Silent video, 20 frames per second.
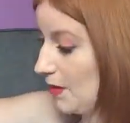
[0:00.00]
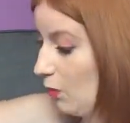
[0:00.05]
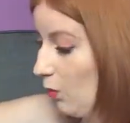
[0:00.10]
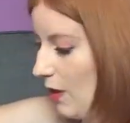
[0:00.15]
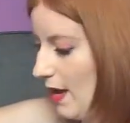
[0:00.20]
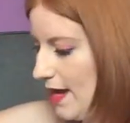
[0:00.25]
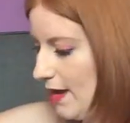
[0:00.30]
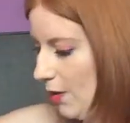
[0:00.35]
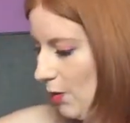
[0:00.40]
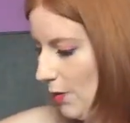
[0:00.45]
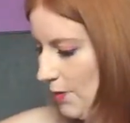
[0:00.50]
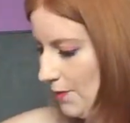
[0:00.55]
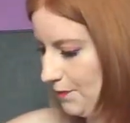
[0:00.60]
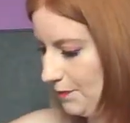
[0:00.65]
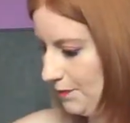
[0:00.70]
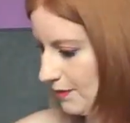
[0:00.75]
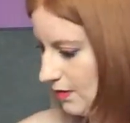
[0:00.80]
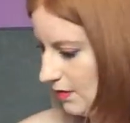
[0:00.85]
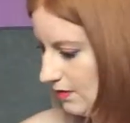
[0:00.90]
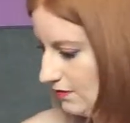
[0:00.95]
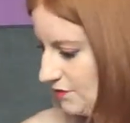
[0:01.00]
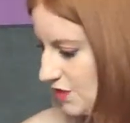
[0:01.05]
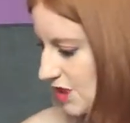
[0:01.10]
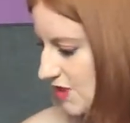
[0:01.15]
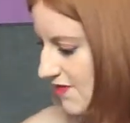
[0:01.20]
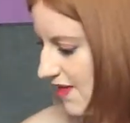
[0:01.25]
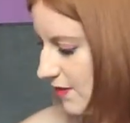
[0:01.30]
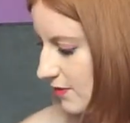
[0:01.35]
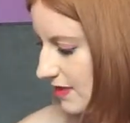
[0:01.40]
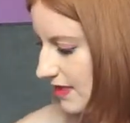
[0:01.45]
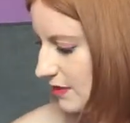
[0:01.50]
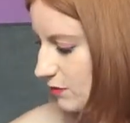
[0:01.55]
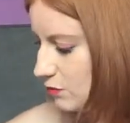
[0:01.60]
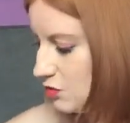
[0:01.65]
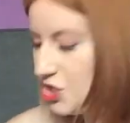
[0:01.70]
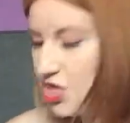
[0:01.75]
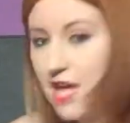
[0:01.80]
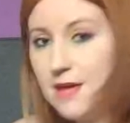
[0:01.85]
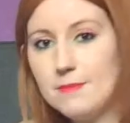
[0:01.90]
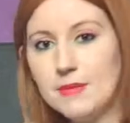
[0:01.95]
Wow. Just found a little
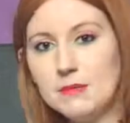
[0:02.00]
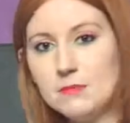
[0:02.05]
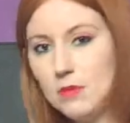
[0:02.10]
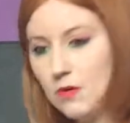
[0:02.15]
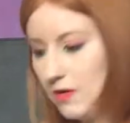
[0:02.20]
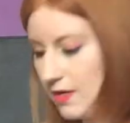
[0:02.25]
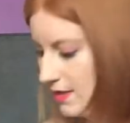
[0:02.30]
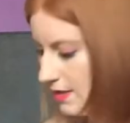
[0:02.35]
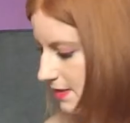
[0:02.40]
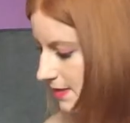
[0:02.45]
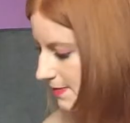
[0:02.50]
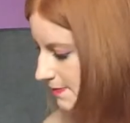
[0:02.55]
gem in my